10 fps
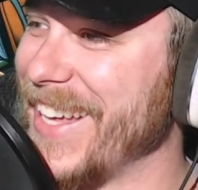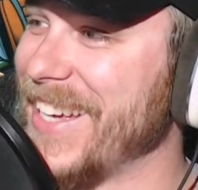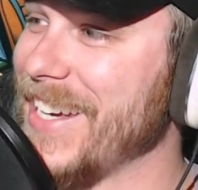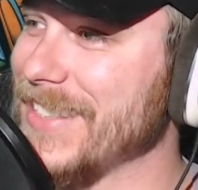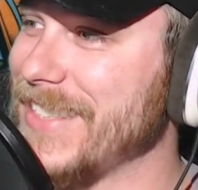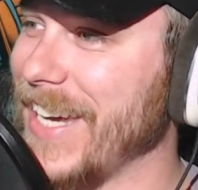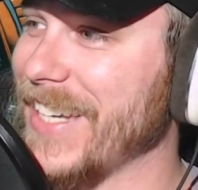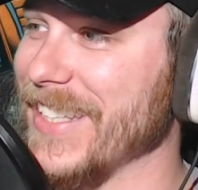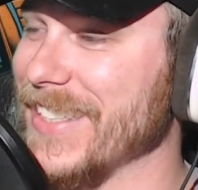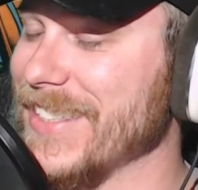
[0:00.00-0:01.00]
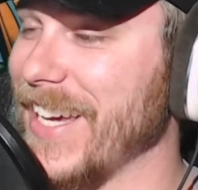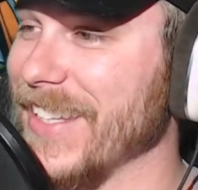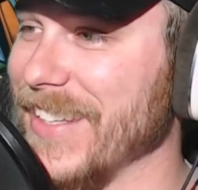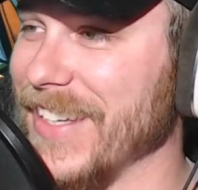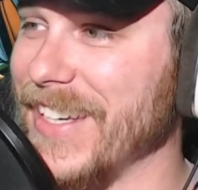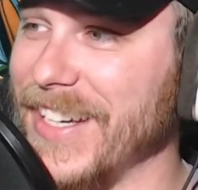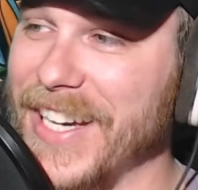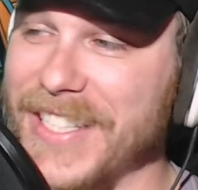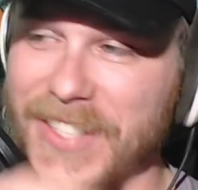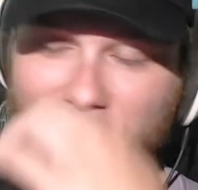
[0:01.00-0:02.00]
Exactly.
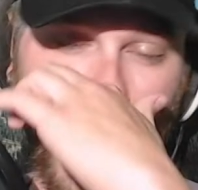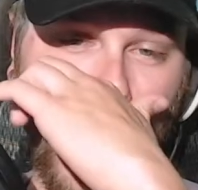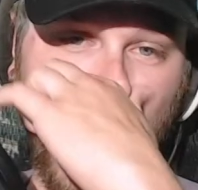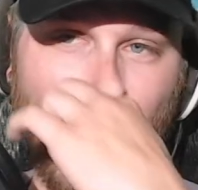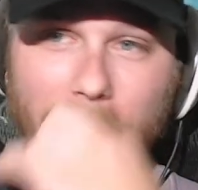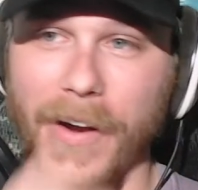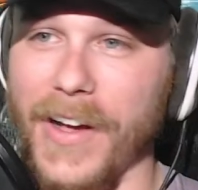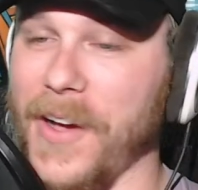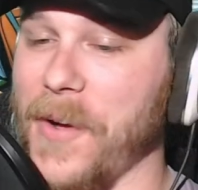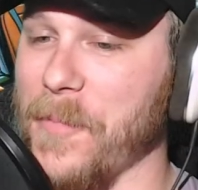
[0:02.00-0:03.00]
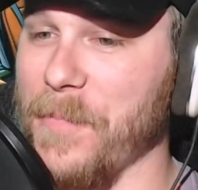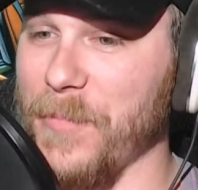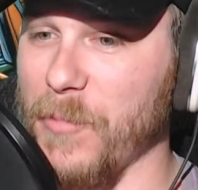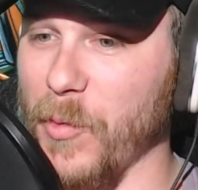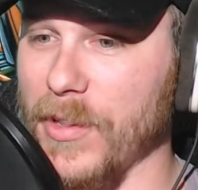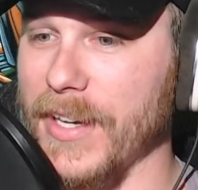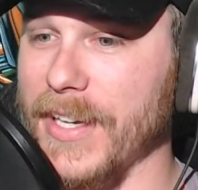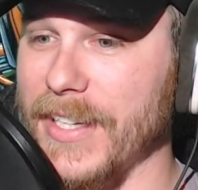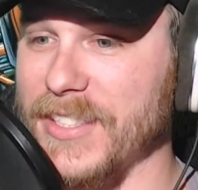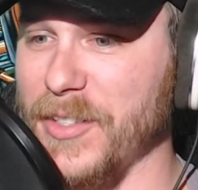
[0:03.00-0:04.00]
So we're
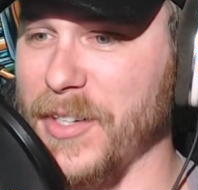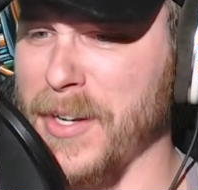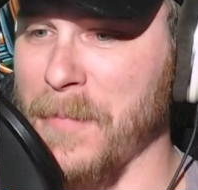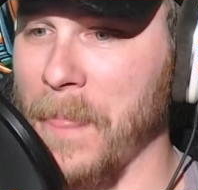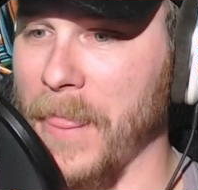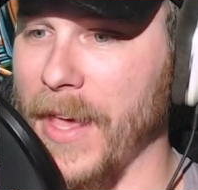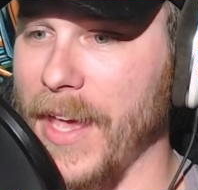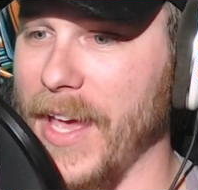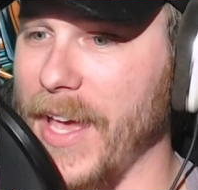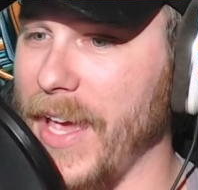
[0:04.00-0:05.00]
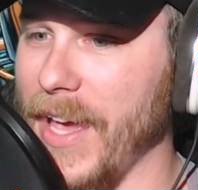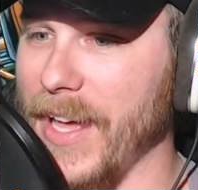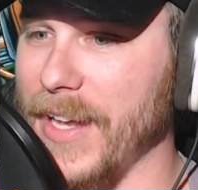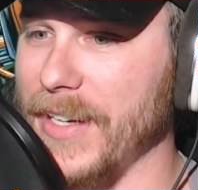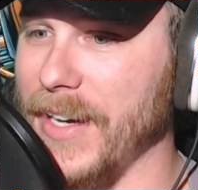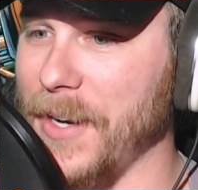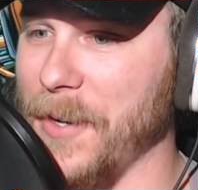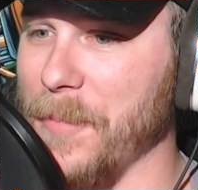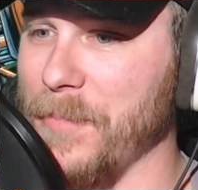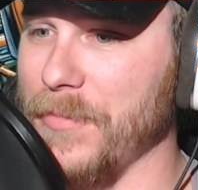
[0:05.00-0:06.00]
looking into it,
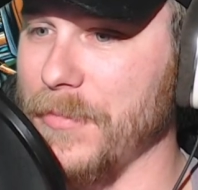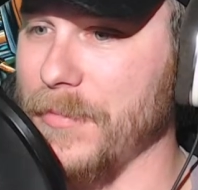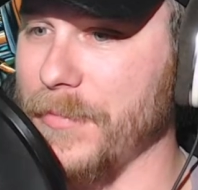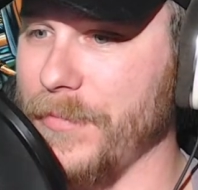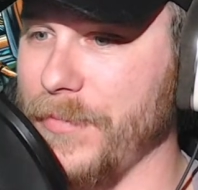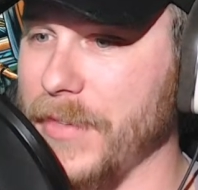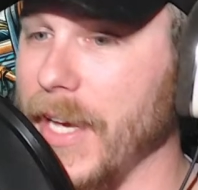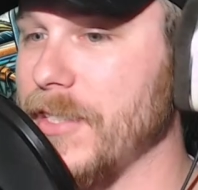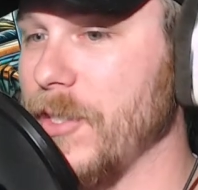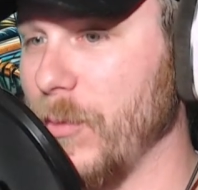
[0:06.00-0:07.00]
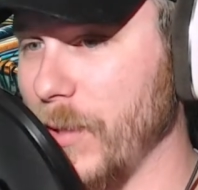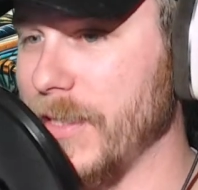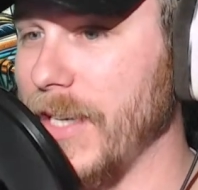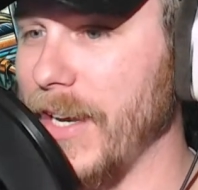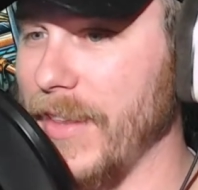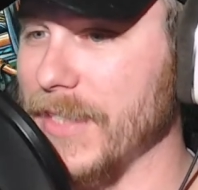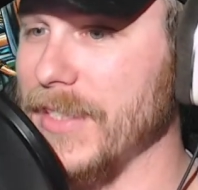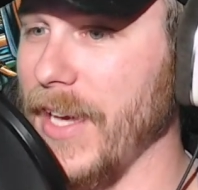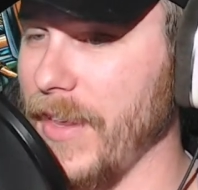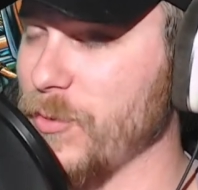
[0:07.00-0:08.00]
and yes, it would, Dana.
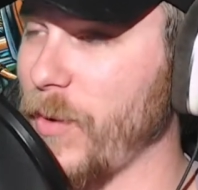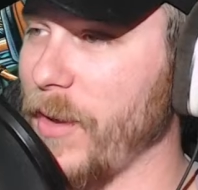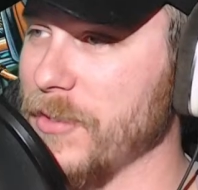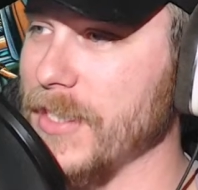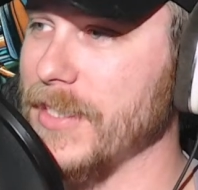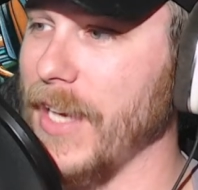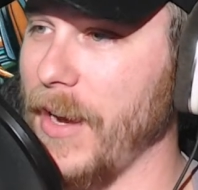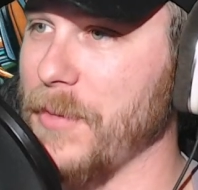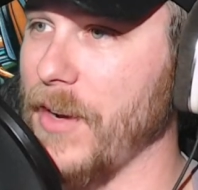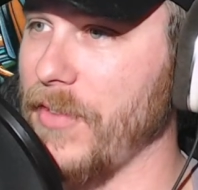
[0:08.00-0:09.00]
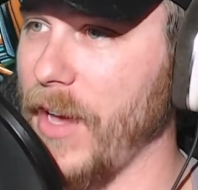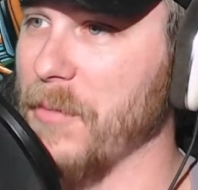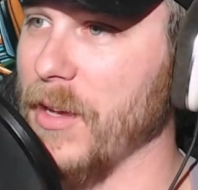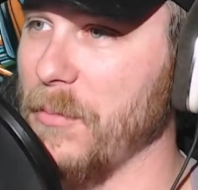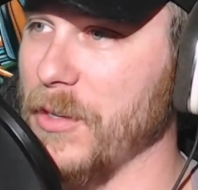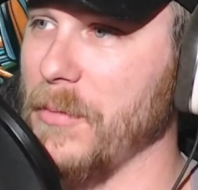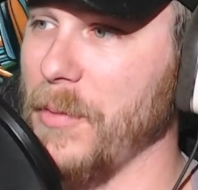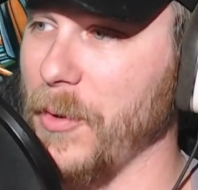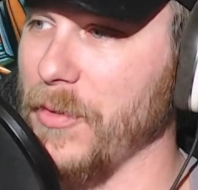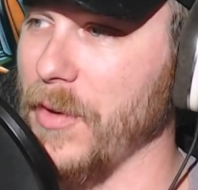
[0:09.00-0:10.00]
That's what I was just saying. I'm gonna bring the
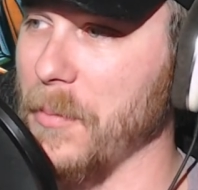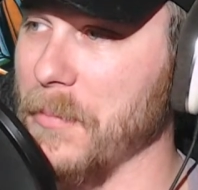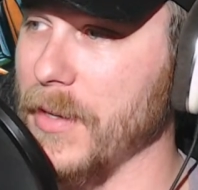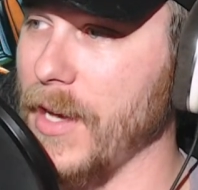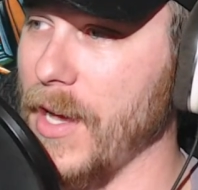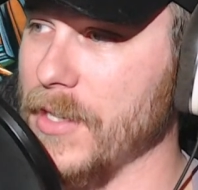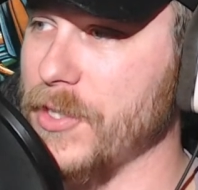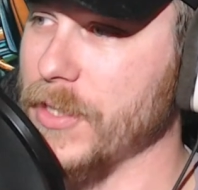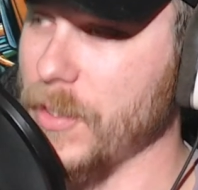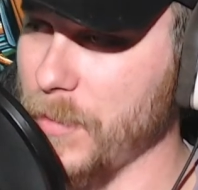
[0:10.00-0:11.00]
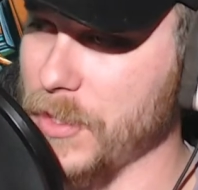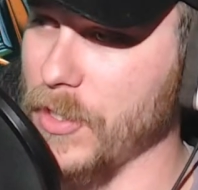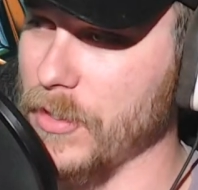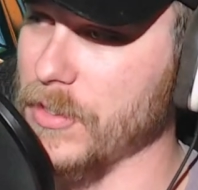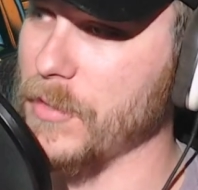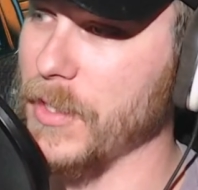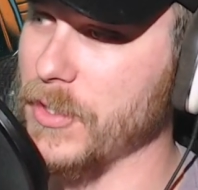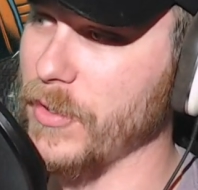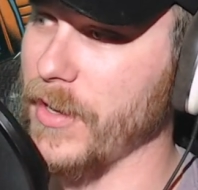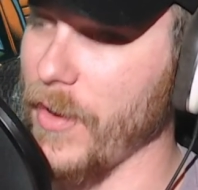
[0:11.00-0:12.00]
both of them, just to be sure, just to make
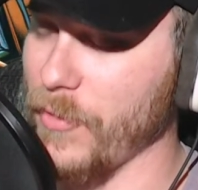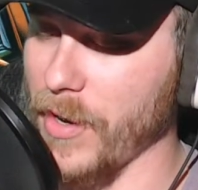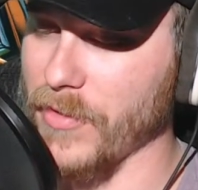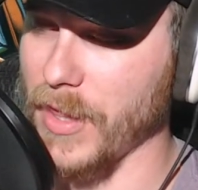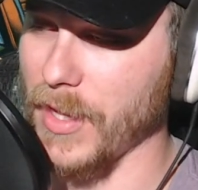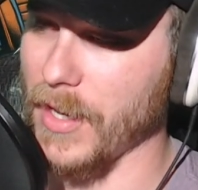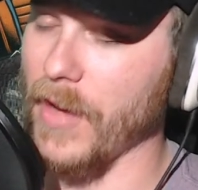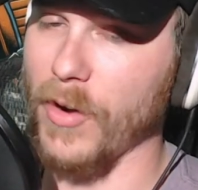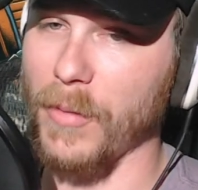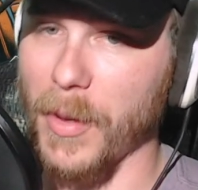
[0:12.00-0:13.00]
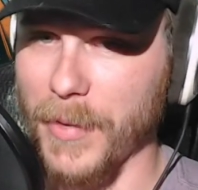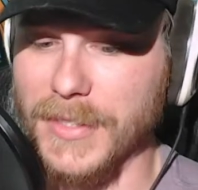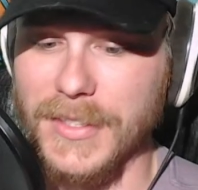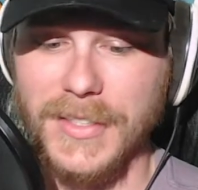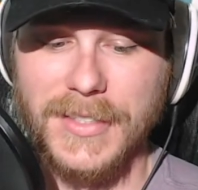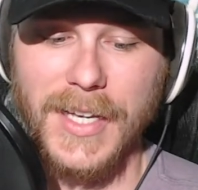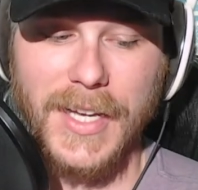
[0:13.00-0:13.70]
sure to cover everything, cover all my bases.